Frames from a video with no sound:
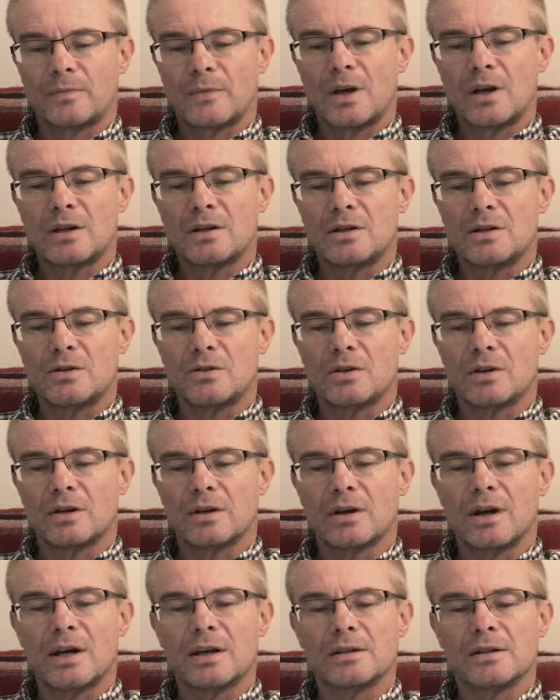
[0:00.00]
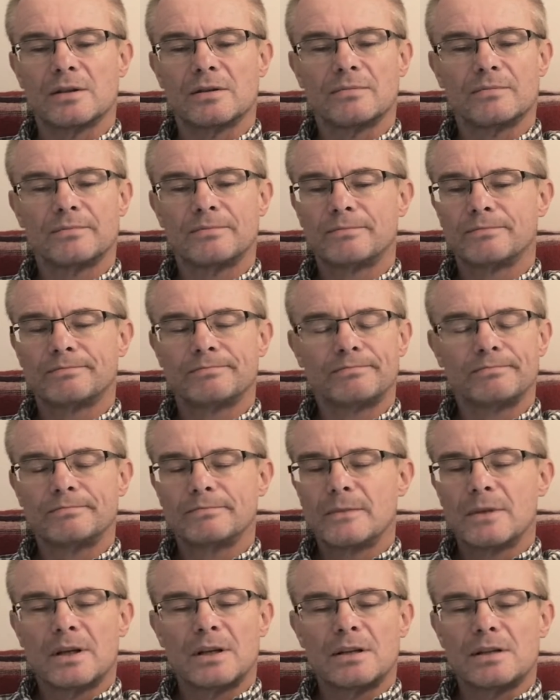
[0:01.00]
She shook her head.
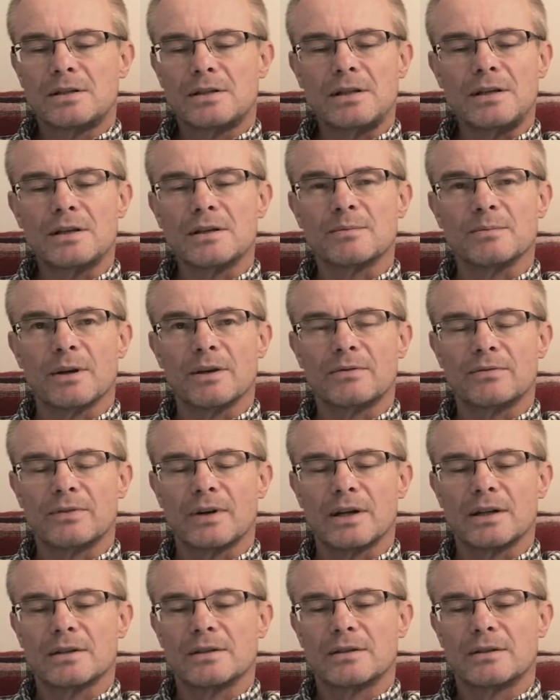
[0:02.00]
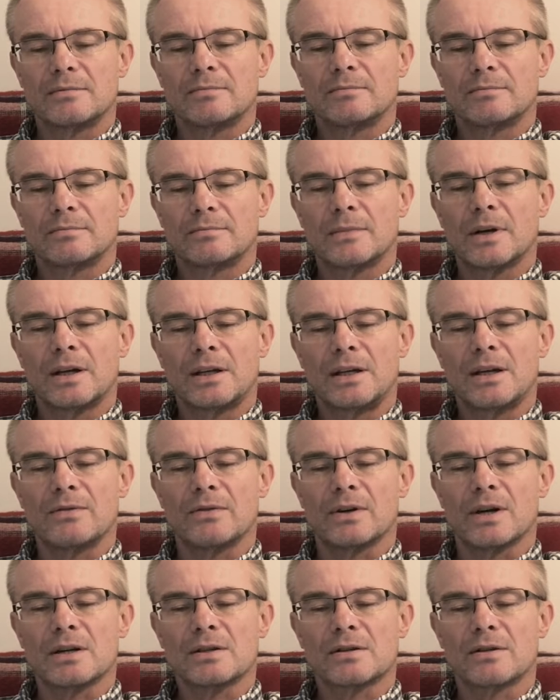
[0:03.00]
"The sea is my friend. I'd
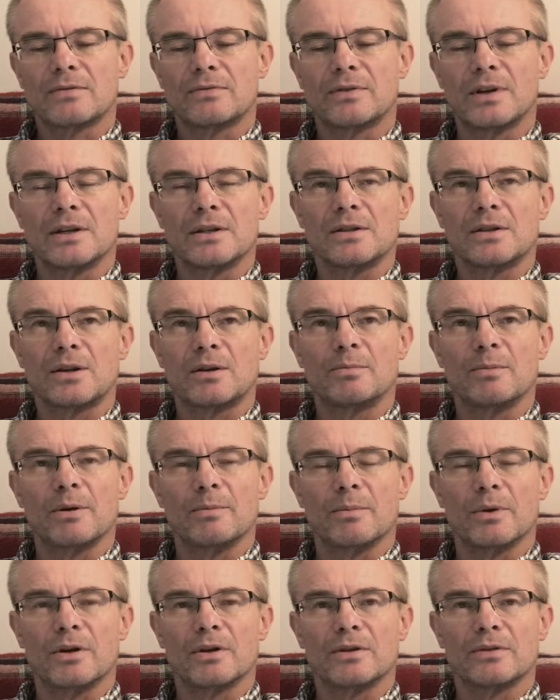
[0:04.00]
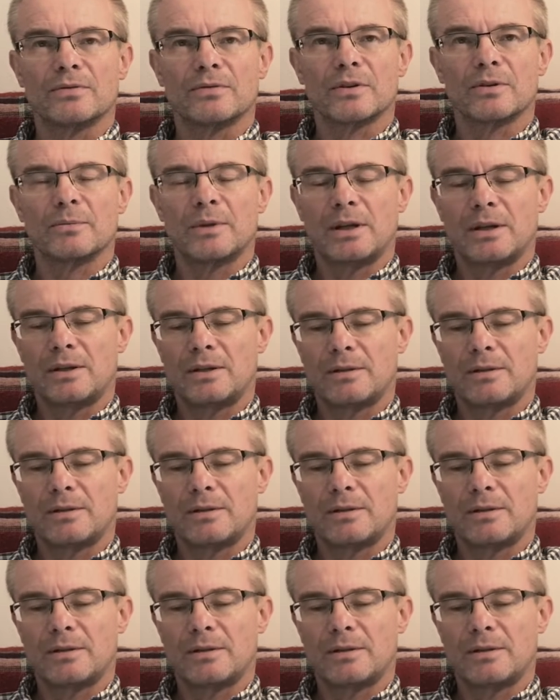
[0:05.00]
never ask a friend to commit murder for me."